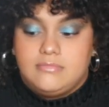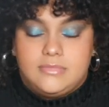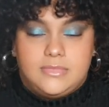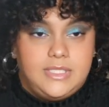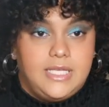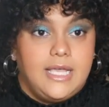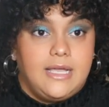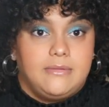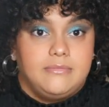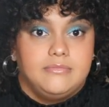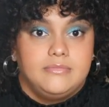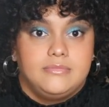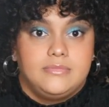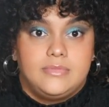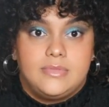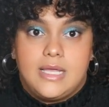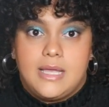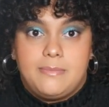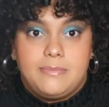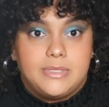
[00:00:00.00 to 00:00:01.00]
yeah,
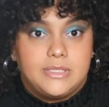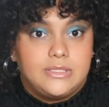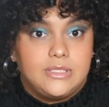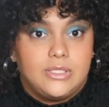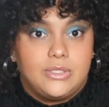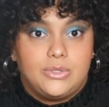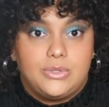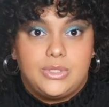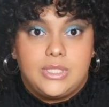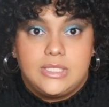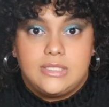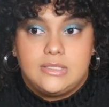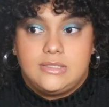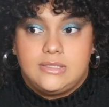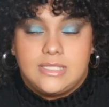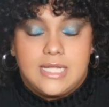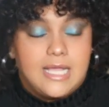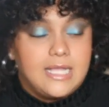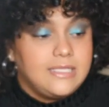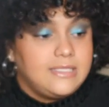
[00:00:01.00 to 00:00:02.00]
episode
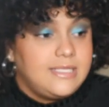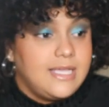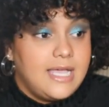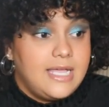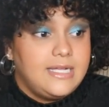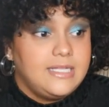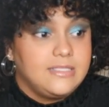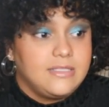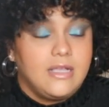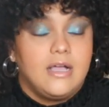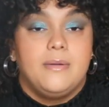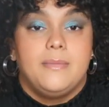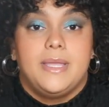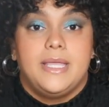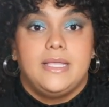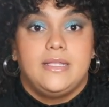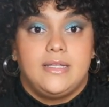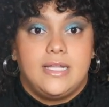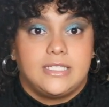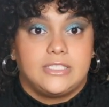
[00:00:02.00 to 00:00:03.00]
not 10 is
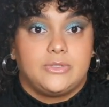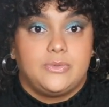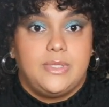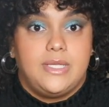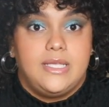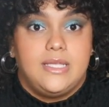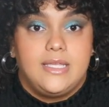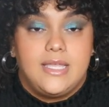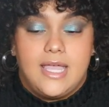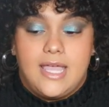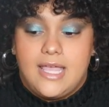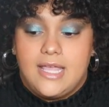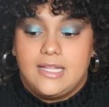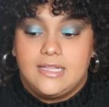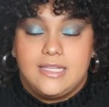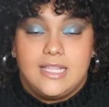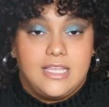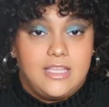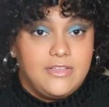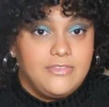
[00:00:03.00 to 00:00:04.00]
coming next week. And
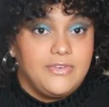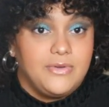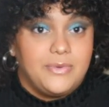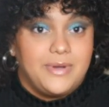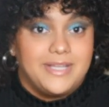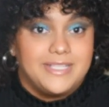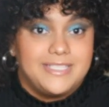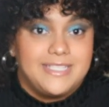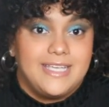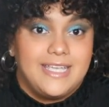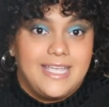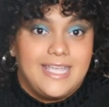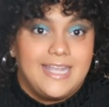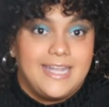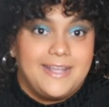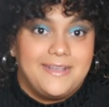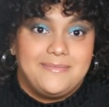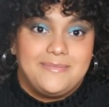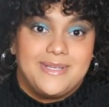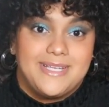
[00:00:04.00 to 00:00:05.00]
thank you for watching. And
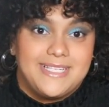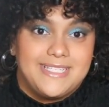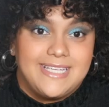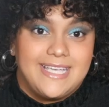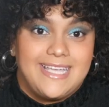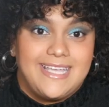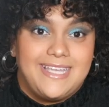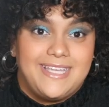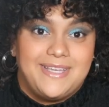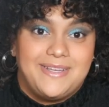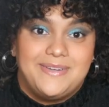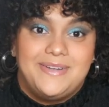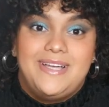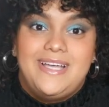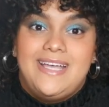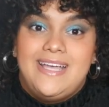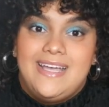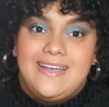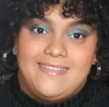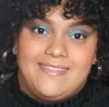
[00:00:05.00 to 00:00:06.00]
I appreciate you
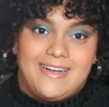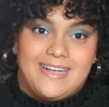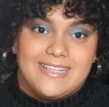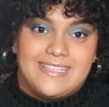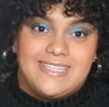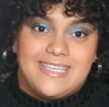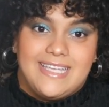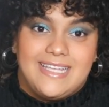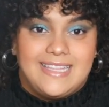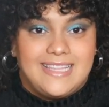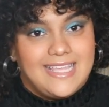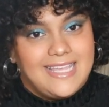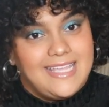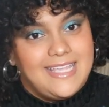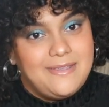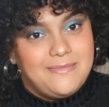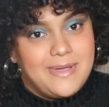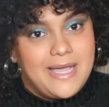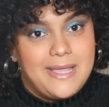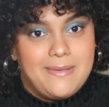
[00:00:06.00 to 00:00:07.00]
watching.
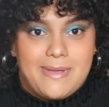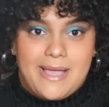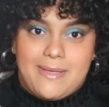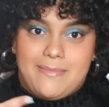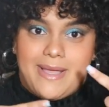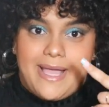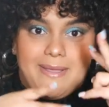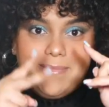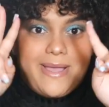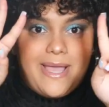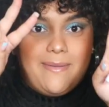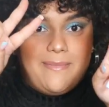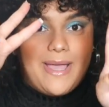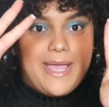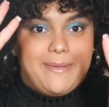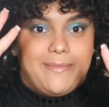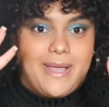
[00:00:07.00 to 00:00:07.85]
Thank you. Bye, bye, bye, bye, bye,